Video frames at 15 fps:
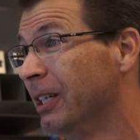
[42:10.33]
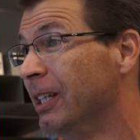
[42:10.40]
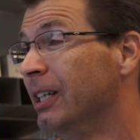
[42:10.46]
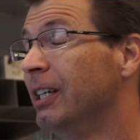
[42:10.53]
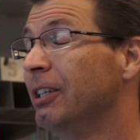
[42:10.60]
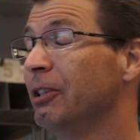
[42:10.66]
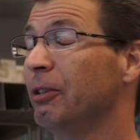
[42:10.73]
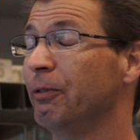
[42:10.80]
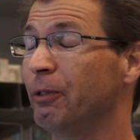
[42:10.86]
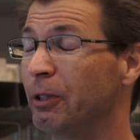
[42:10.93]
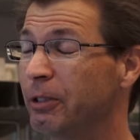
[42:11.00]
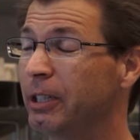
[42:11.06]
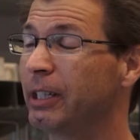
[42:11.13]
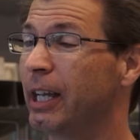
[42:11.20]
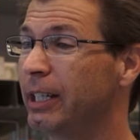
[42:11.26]
So the
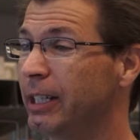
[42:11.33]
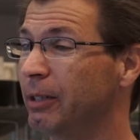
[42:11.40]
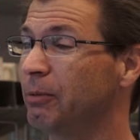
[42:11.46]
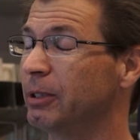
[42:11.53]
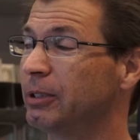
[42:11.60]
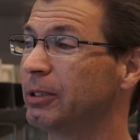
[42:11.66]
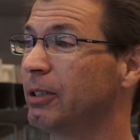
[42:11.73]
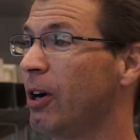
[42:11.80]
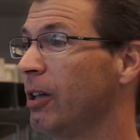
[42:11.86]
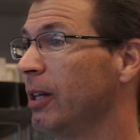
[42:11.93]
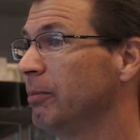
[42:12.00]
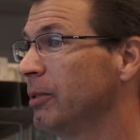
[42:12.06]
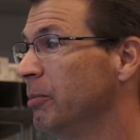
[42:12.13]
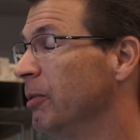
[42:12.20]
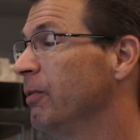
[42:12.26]
first thing I did was call
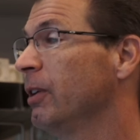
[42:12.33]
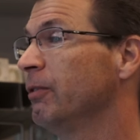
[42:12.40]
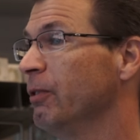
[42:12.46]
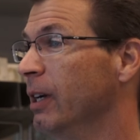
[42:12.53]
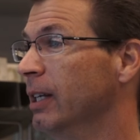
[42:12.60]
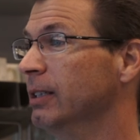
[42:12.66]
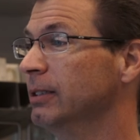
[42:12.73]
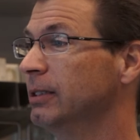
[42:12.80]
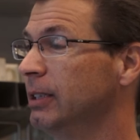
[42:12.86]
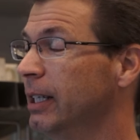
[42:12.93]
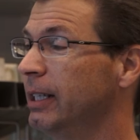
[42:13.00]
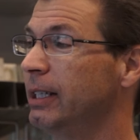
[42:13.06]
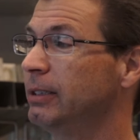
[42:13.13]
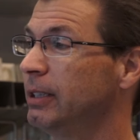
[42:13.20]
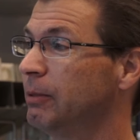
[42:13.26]
up some of our friends
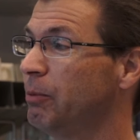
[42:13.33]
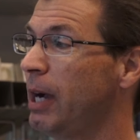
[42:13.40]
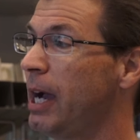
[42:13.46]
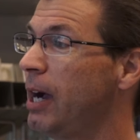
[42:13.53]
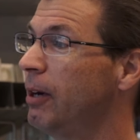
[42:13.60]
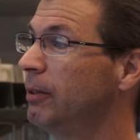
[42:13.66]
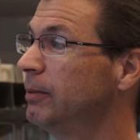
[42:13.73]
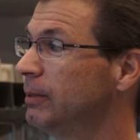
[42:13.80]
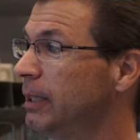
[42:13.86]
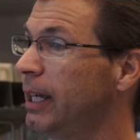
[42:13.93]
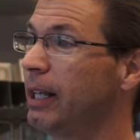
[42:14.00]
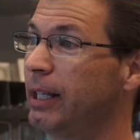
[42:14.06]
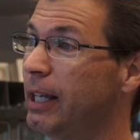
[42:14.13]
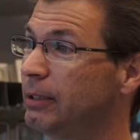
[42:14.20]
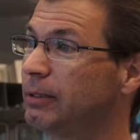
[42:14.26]
and they said, wow,
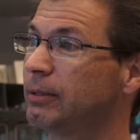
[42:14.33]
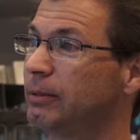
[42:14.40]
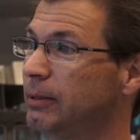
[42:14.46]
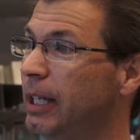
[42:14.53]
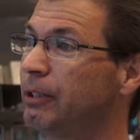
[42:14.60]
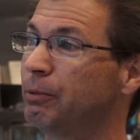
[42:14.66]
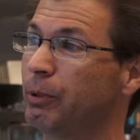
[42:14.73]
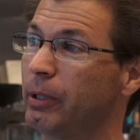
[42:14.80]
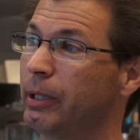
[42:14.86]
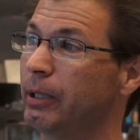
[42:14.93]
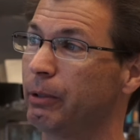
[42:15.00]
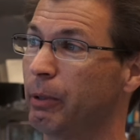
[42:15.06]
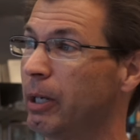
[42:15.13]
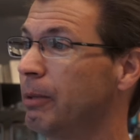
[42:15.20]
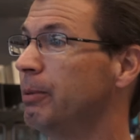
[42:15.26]
yeah, that's really
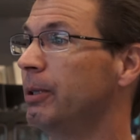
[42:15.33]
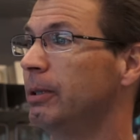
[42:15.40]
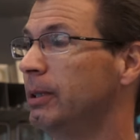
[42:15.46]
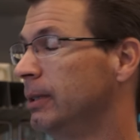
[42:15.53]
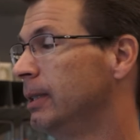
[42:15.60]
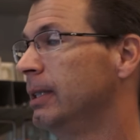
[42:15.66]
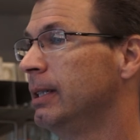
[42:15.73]
incredible.